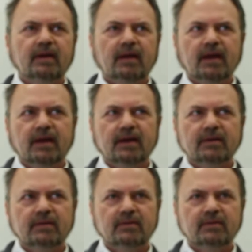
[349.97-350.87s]

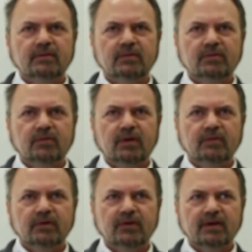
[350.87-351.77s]
And what
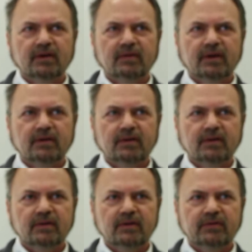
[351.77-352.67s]
we're talking about
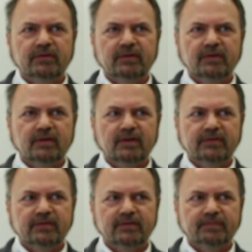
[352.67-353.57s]
here is
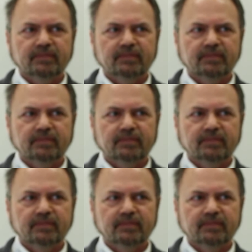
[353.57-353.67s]
this